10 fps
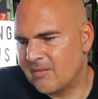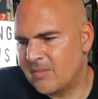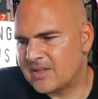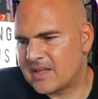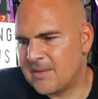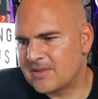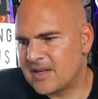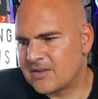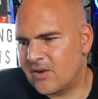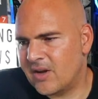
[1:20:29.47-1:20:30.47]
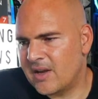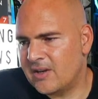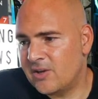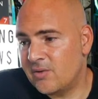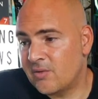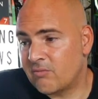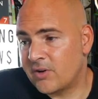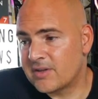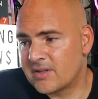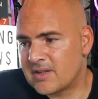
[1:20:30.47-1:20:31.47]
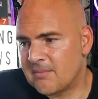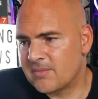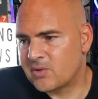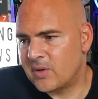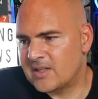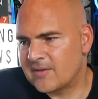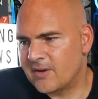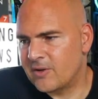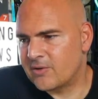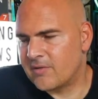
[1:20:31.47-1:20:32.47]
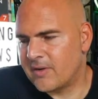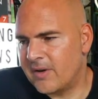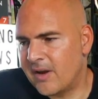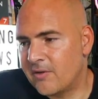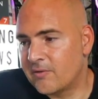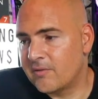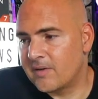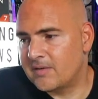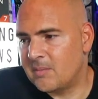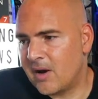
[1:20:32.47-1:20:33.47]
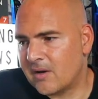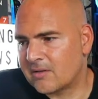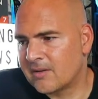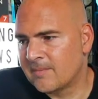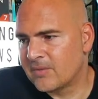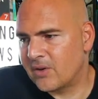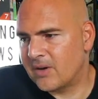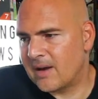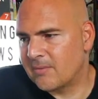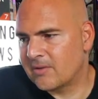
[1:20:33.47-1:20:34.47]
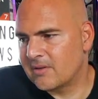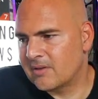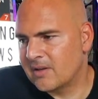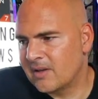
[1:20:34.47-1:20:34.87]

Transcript: Mr. Gaming says, got a new Ryzen 7 2700 for only $150 on Amazon.